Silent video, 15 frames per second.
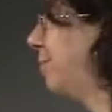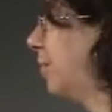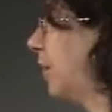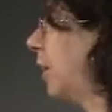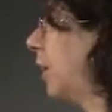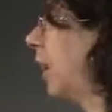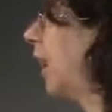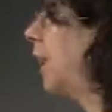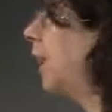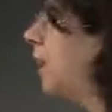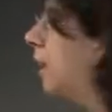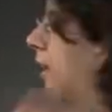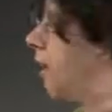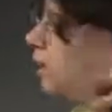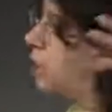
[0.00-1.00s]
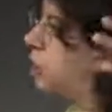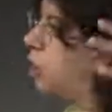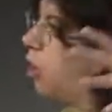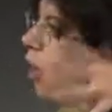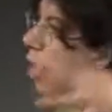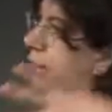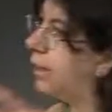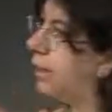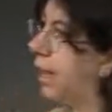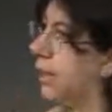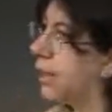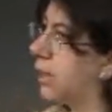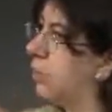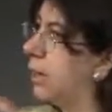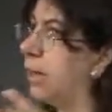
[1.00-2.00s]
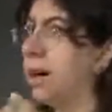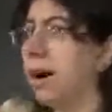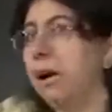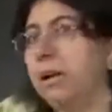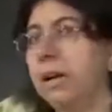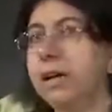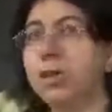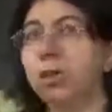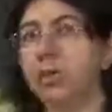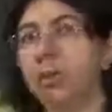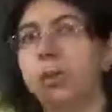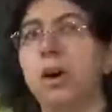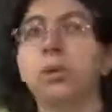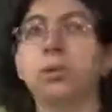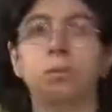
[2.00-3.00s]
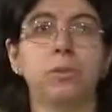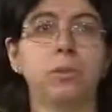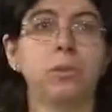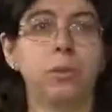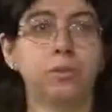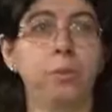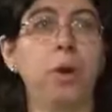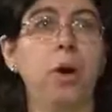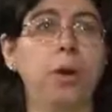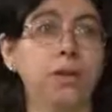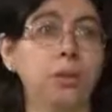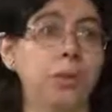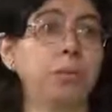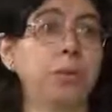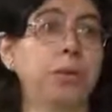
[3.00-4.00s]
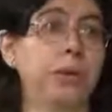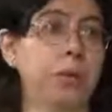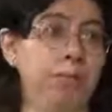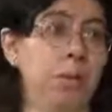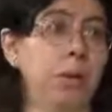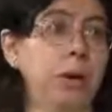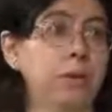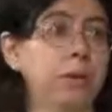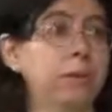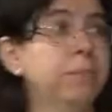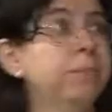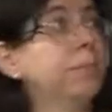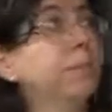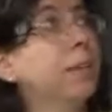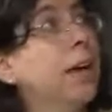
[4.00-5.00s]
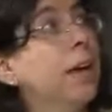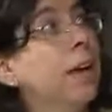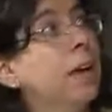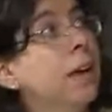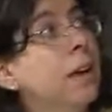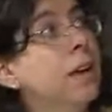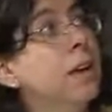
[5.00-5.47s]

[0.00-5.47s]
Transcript: Okay? And so all the lines are encouraged to go through this point to fit the point. Okay?